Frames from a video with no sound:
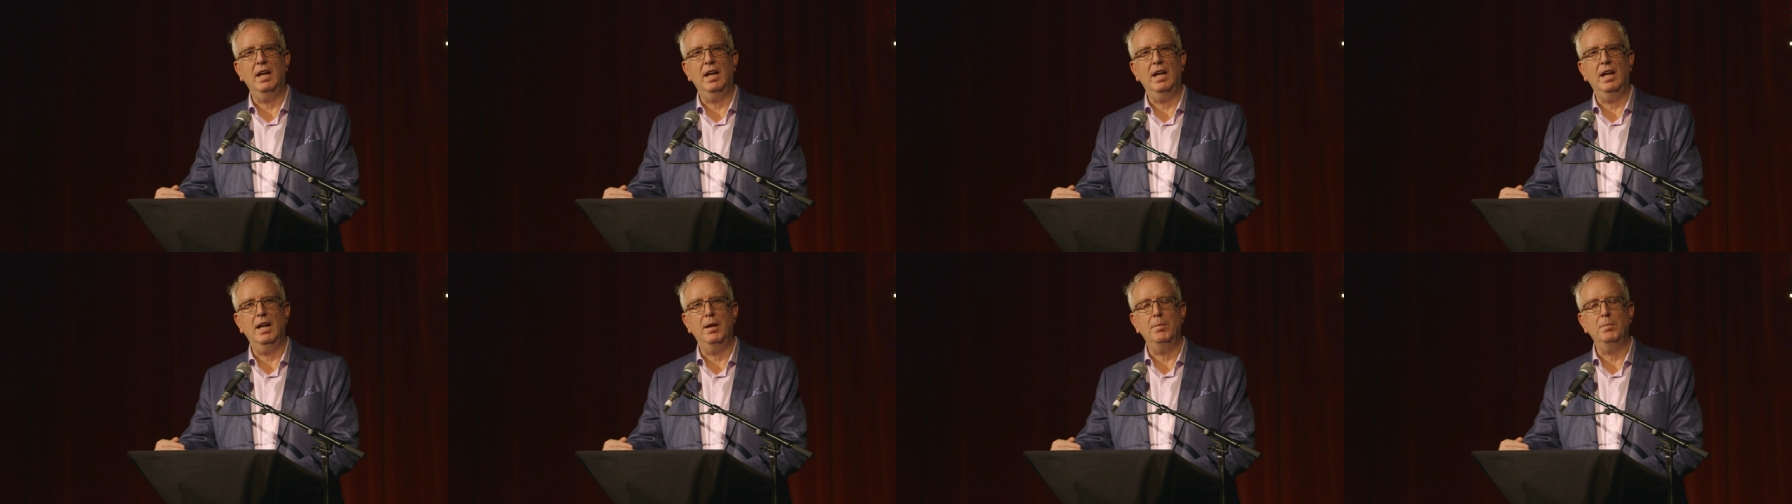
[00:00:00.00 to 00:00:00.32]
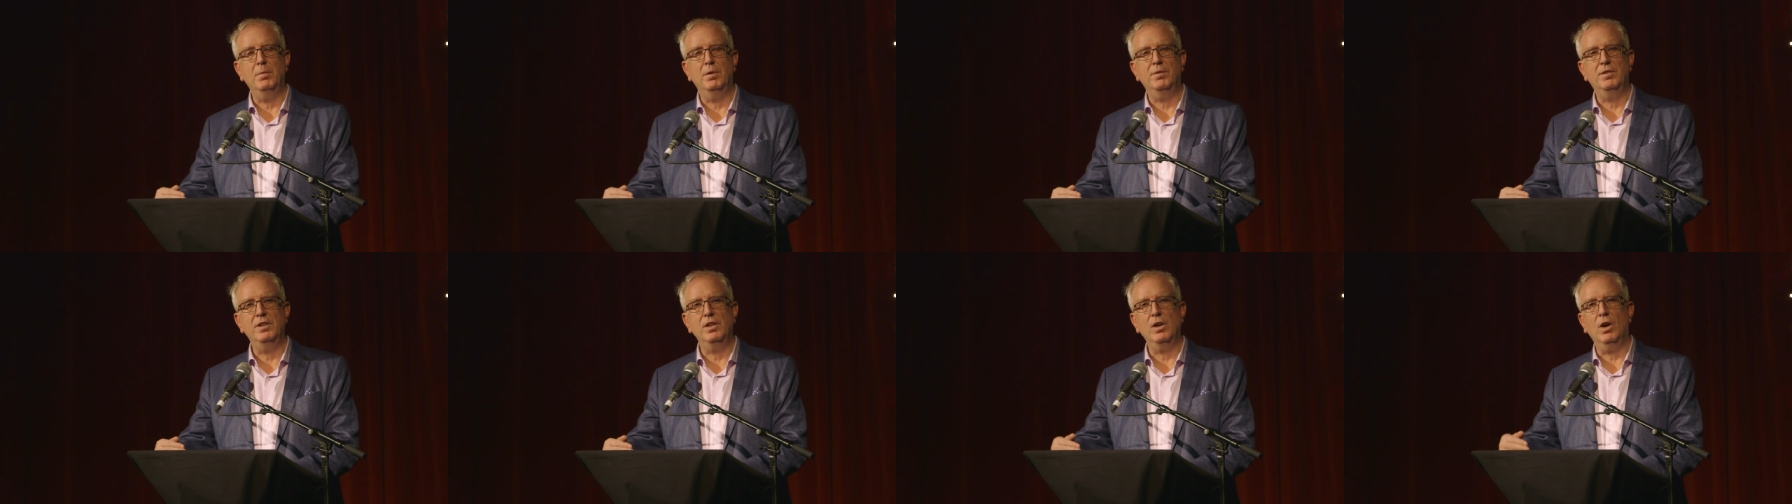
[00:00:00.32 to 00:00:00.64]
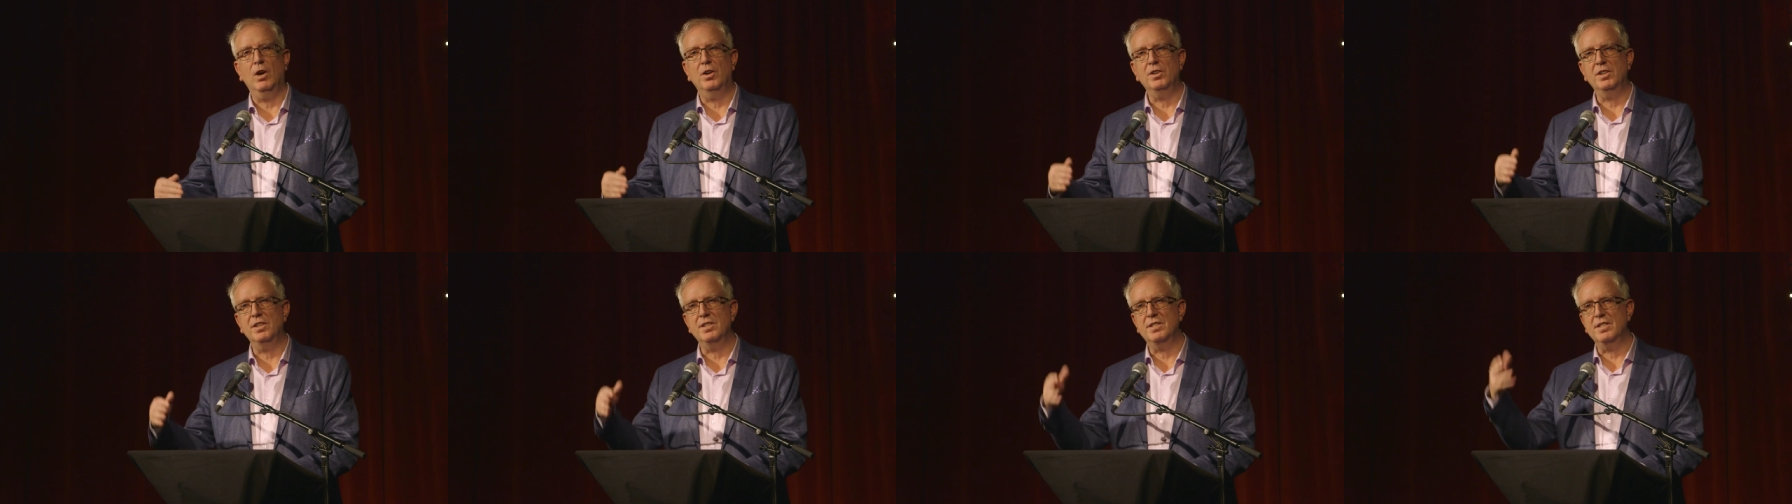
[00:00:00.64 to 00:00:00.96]
um, of the
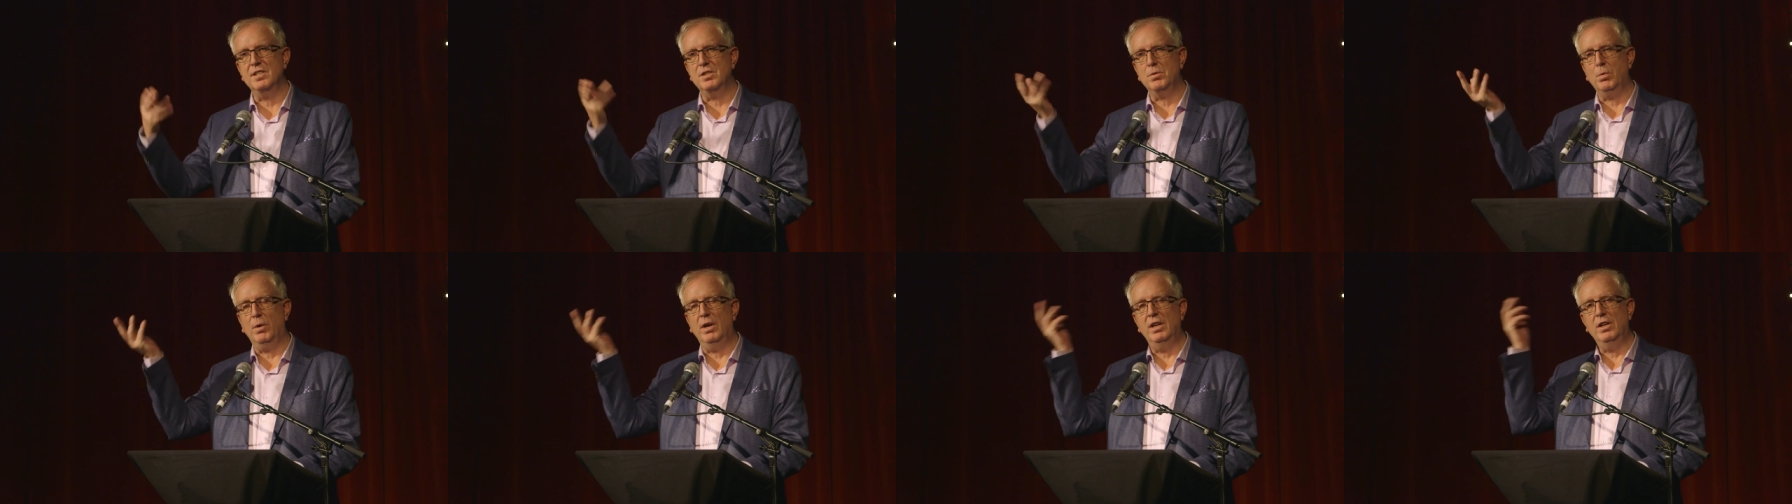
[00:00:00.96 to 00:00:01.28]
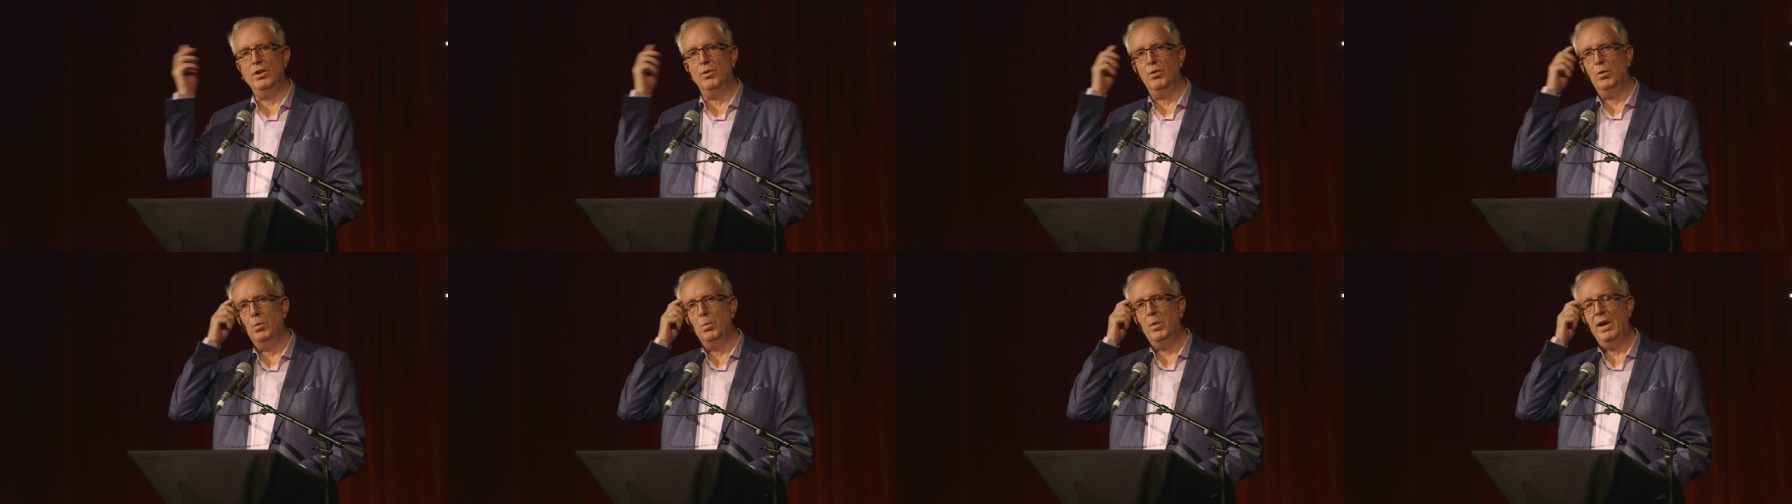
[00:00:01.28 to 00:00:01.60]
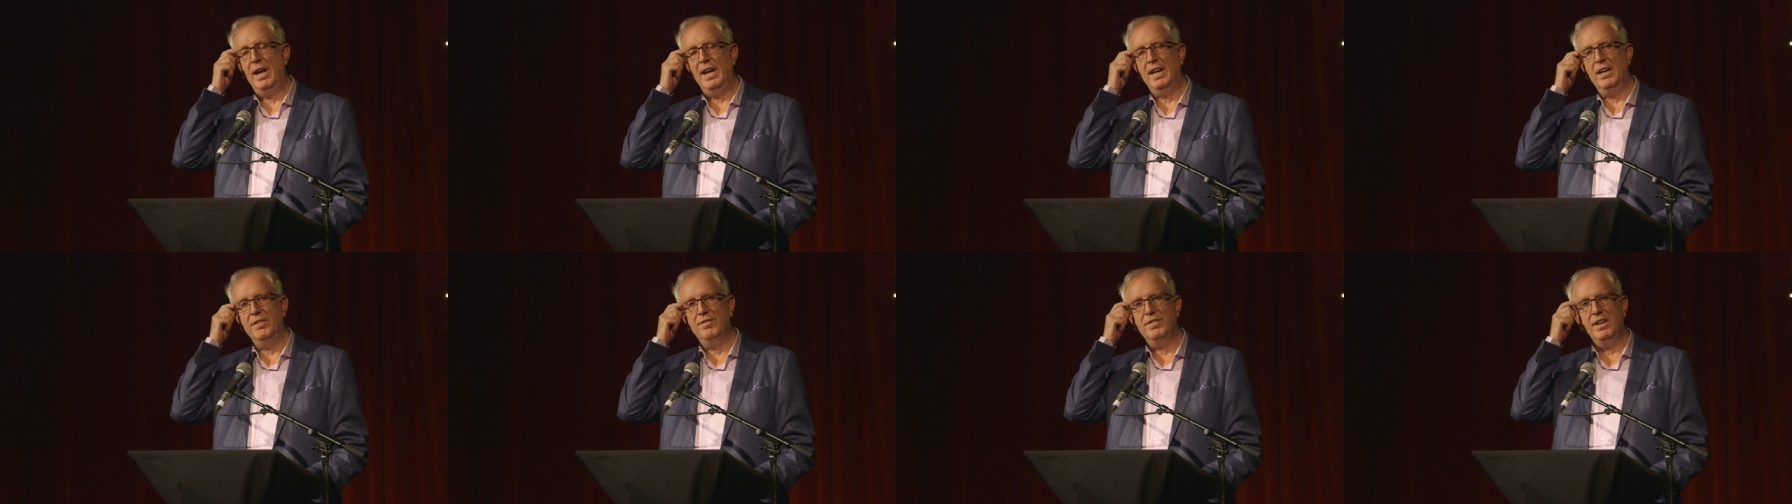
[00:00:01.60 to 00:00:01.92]
audiences while you're
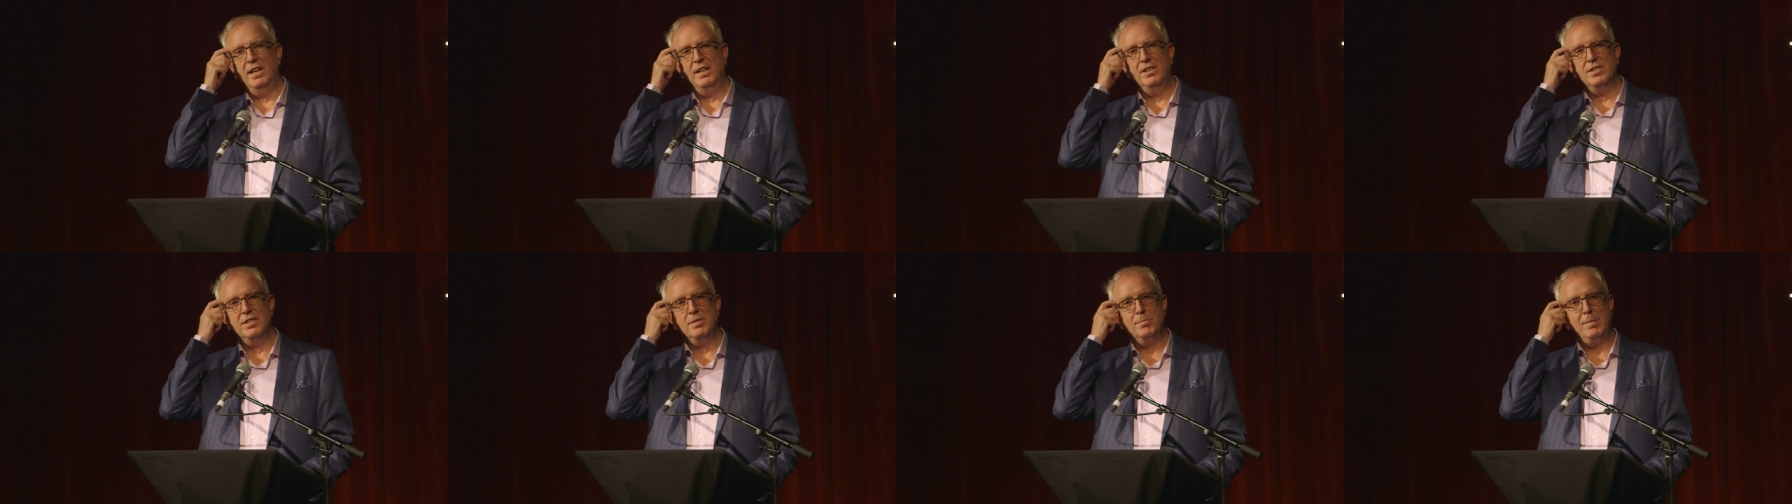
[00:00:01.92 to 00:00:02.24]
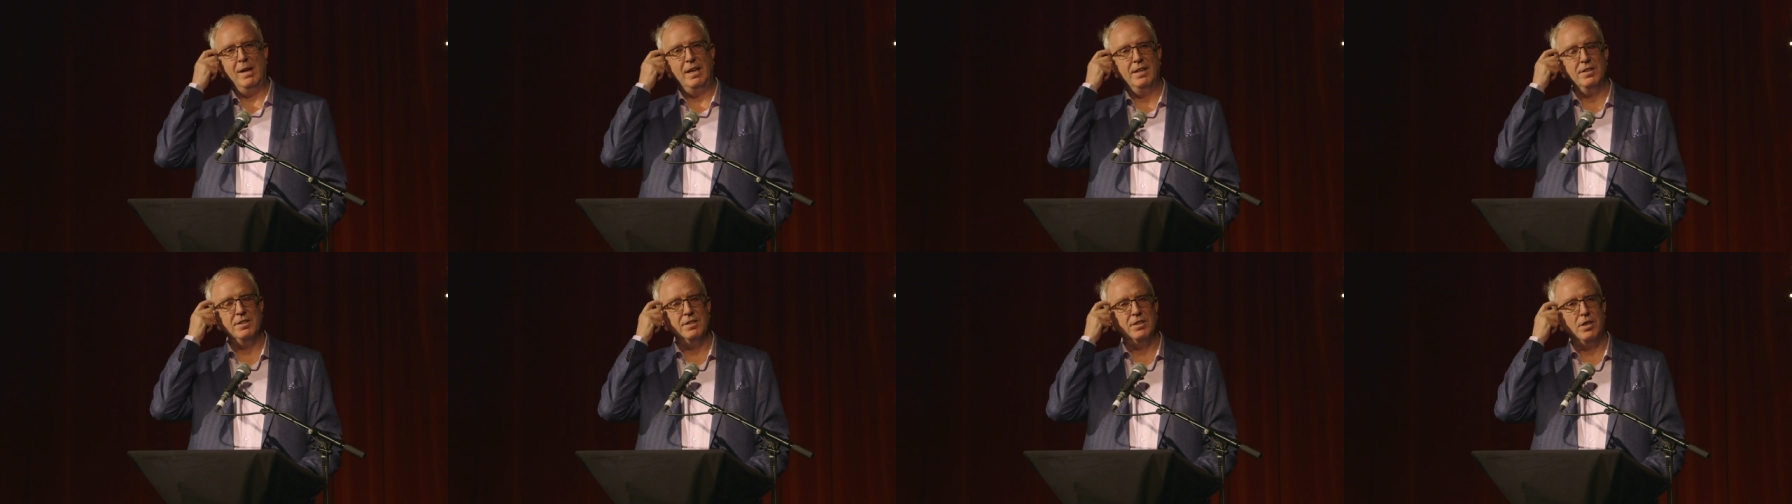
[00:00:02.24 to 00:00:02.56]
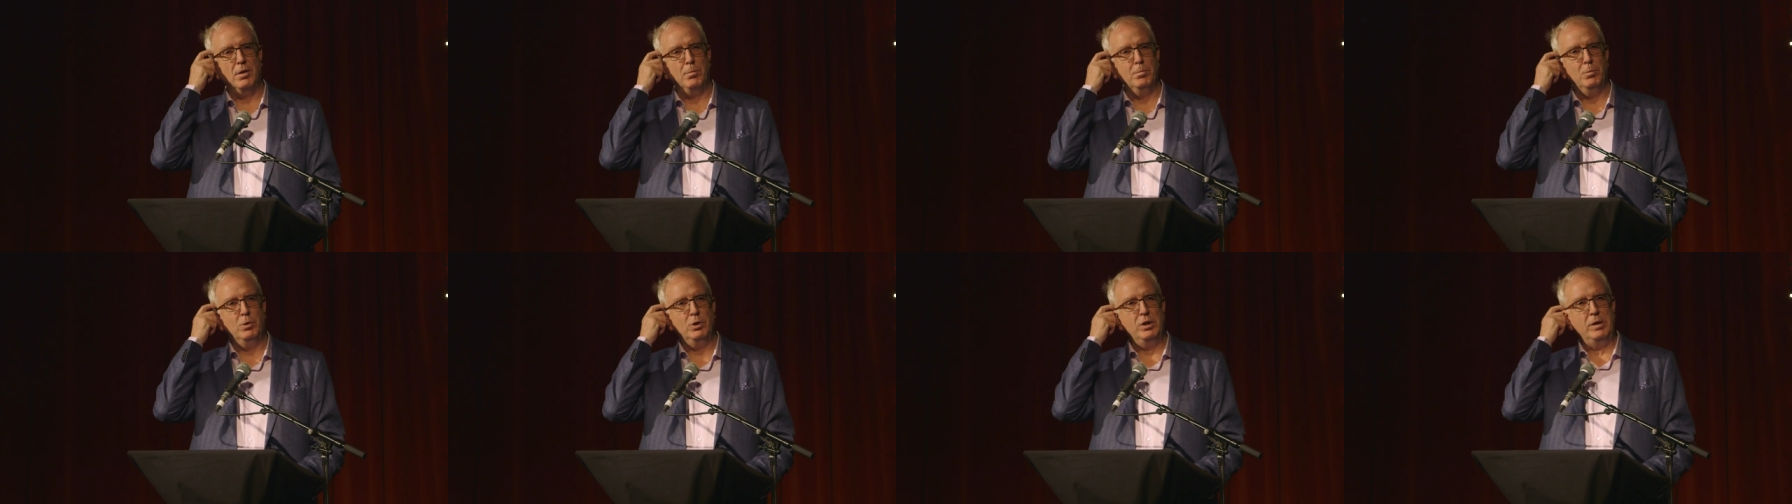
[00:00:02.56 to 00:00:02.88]
away, if they
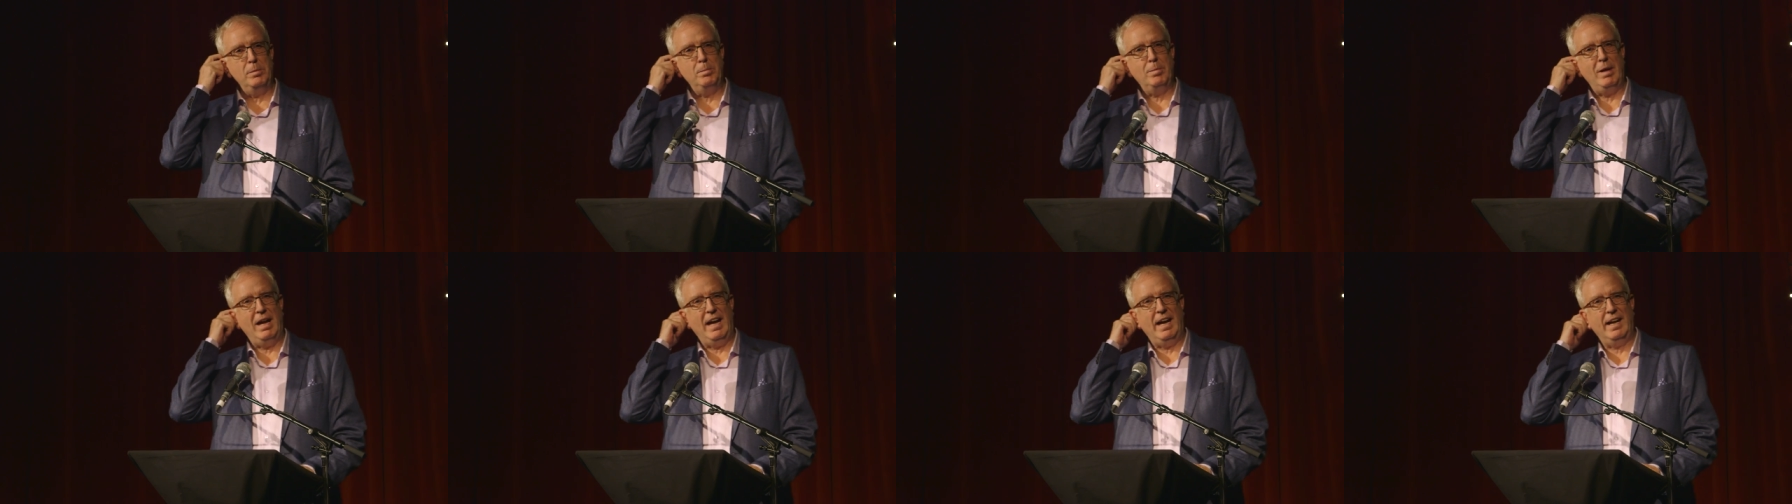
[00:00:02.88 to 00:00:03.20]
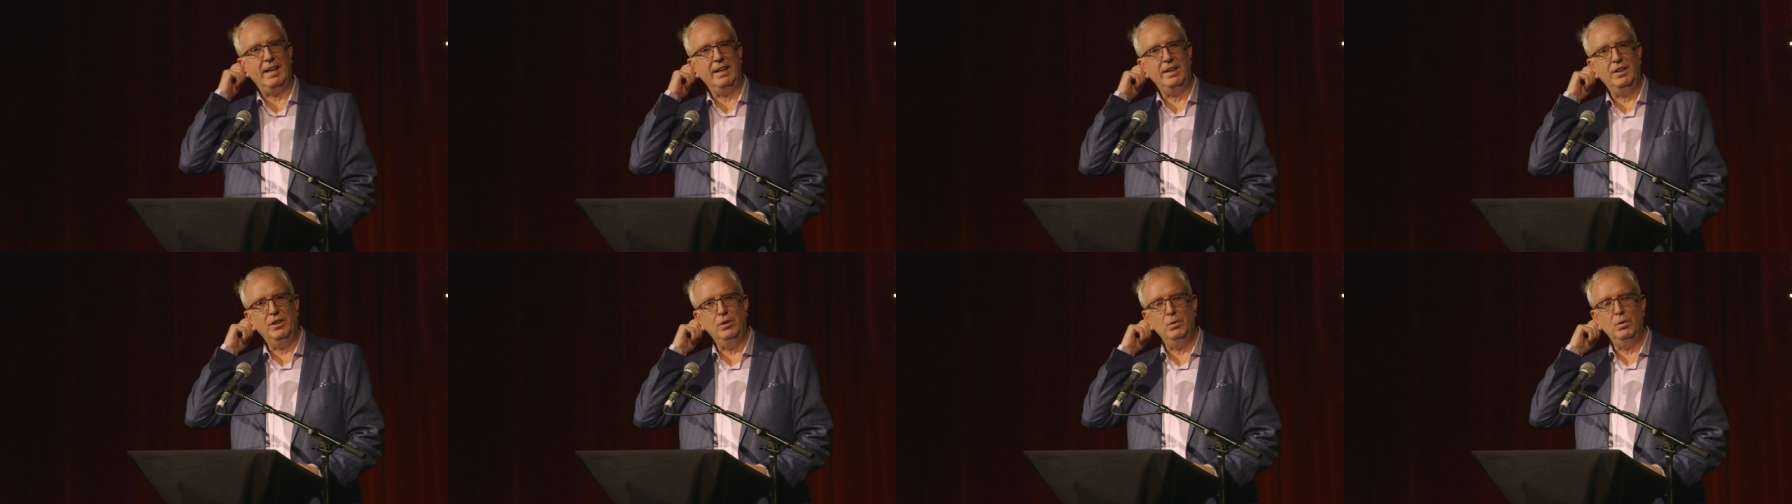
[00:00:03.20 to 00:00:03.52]
demanded their money back,